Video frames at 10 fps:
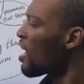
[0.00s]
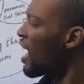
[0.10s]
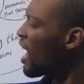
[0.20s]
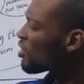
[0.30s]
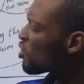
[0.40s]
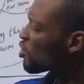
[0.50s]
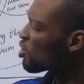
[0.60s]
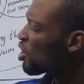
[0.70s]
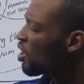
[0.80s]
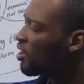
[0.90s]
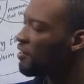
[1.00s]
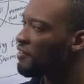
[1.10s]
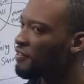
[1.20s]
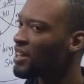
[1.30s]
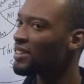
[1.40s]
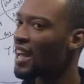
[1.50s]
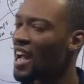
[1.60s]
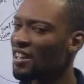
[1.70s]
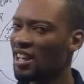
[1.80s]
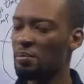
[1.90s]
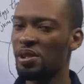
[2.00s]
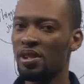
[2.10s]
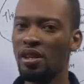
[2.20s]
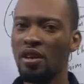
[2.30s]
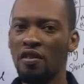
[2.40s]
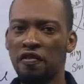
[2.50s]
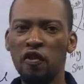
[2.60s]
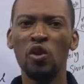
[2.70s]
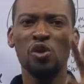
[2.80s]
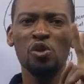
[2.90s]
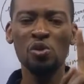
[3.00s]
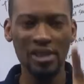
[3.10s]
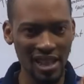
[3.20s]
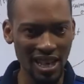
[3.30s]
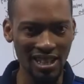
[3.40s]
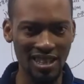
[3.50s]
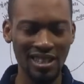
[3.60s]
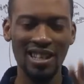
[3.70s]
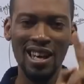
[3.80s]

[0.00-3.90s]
how to draw Venn diagrams for two sets